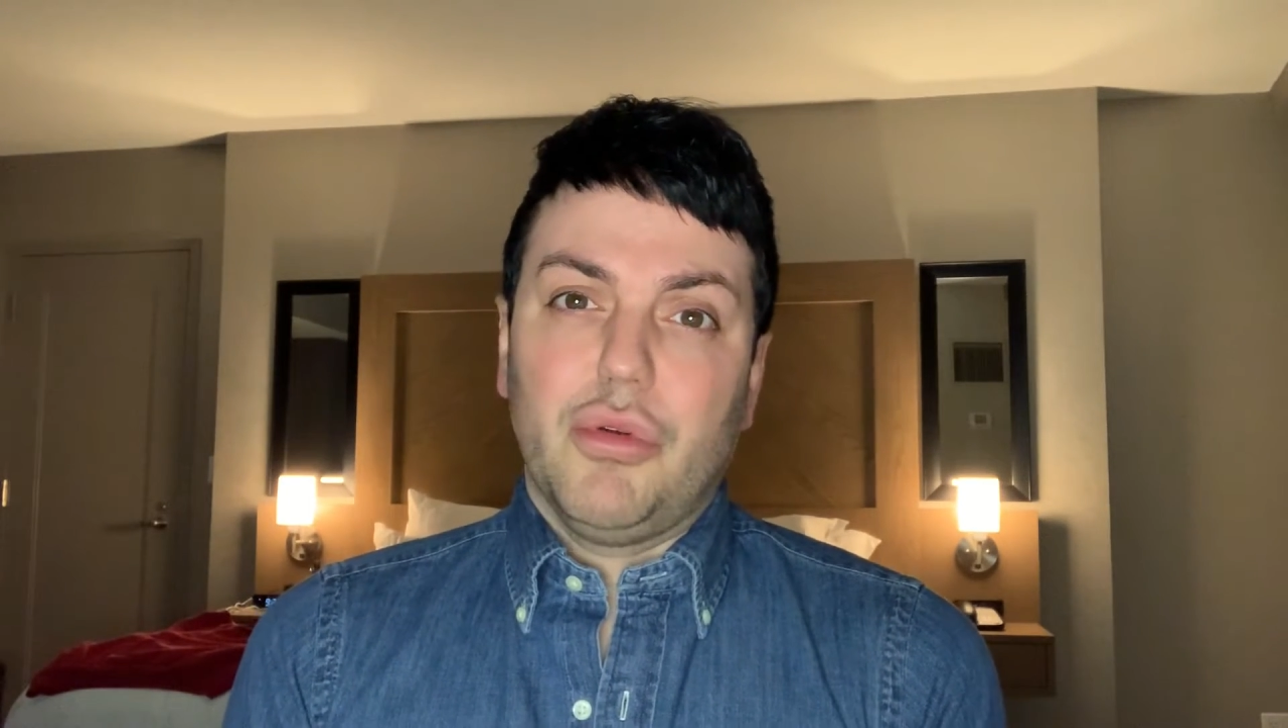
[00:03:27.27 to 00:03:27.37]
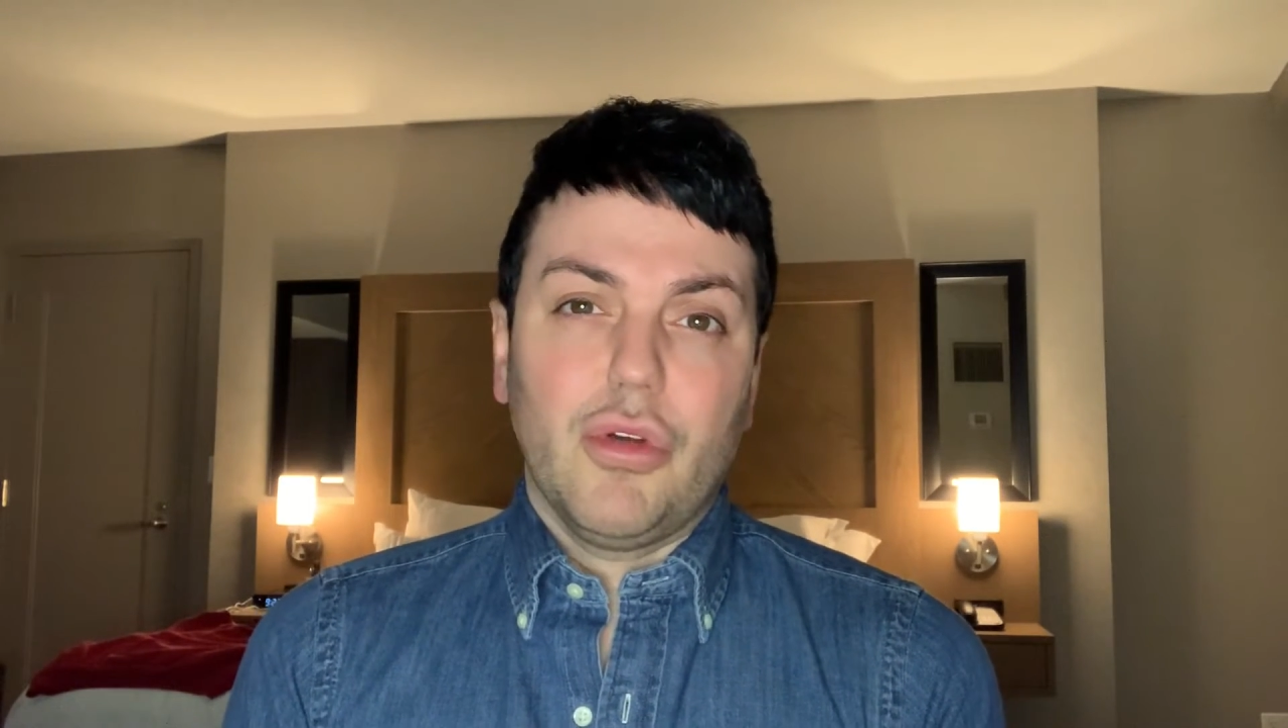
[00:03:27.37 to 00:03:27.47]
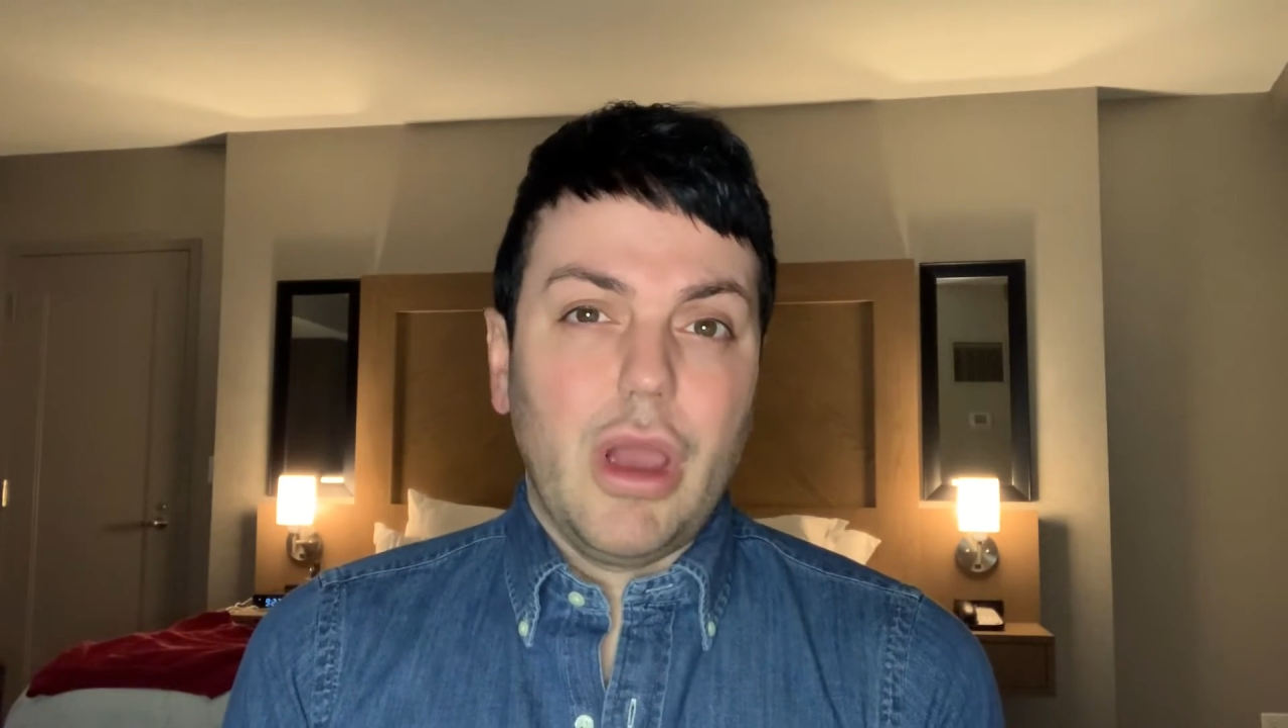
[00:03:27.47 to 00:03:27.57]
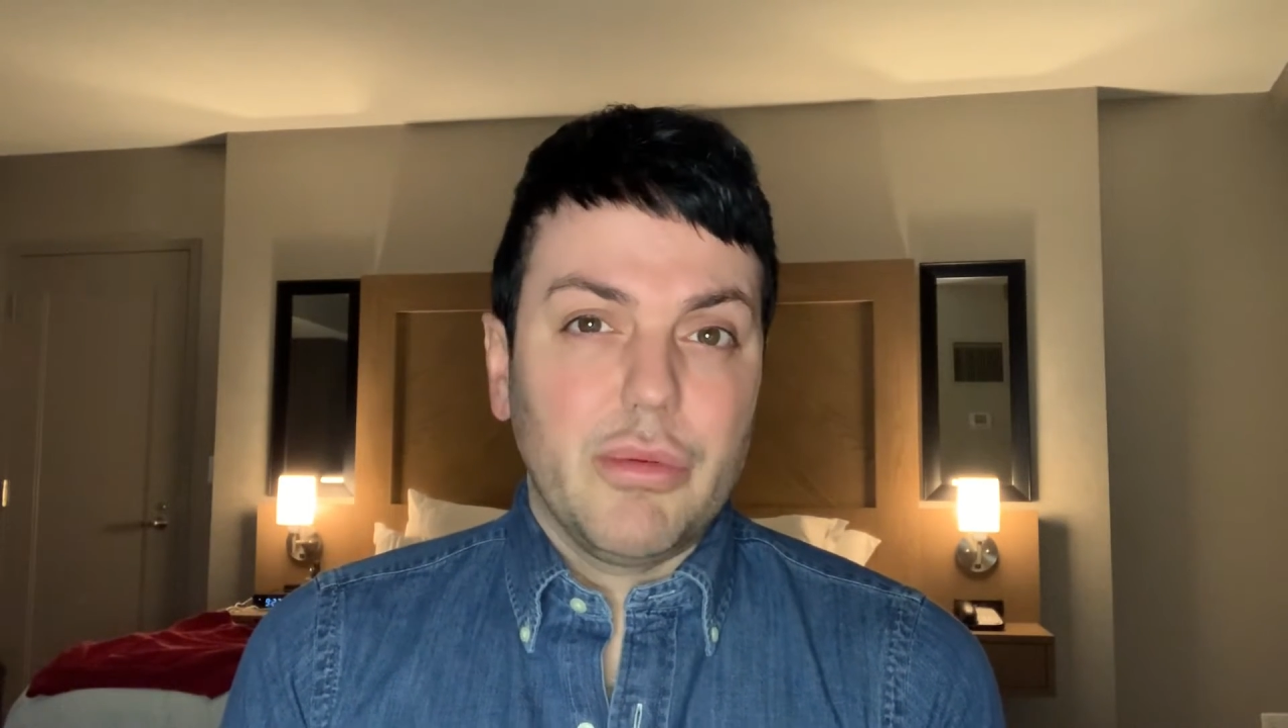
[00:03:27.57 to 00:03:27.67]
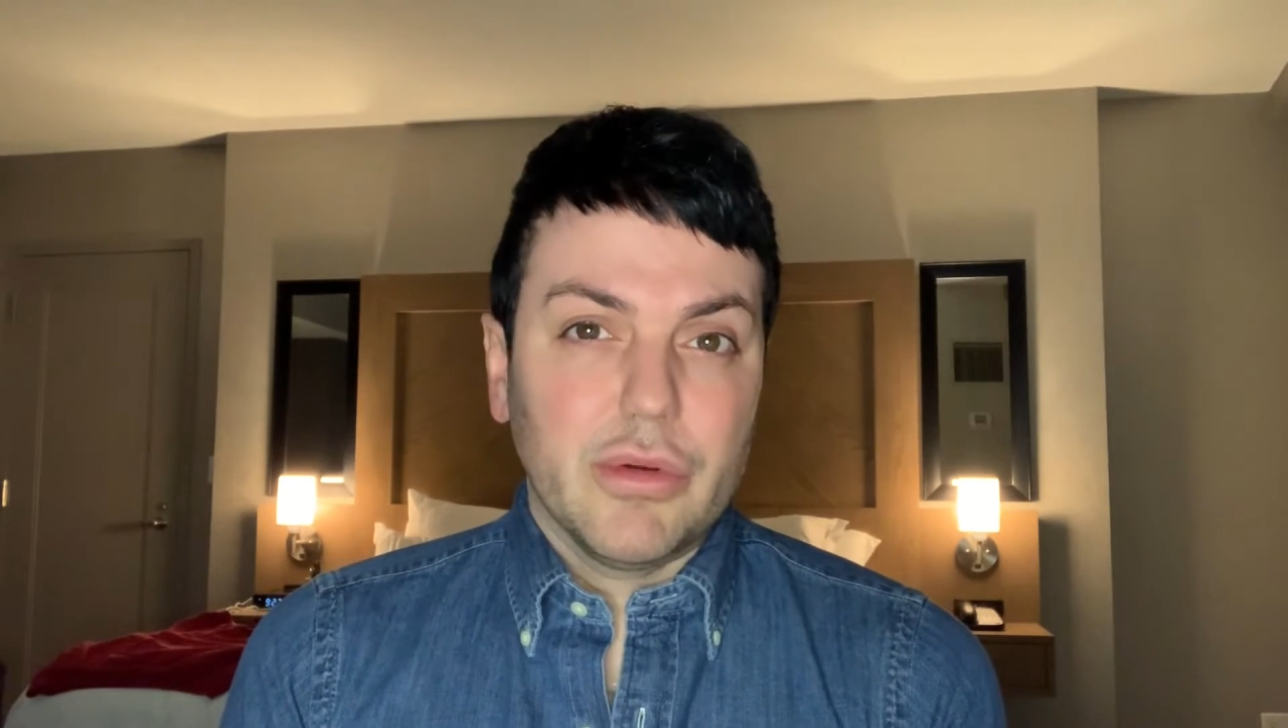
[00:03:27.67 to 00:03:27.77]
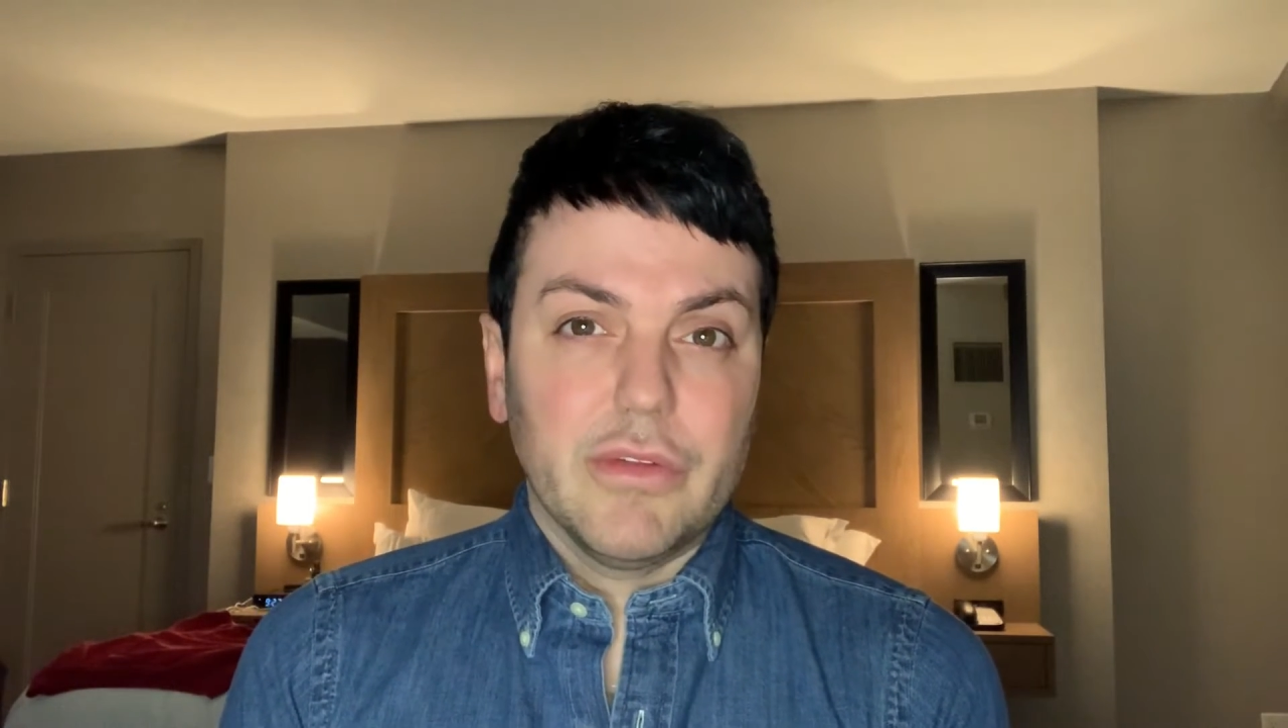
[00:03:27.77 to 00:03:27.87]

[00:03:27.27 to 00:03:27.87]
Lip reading: proper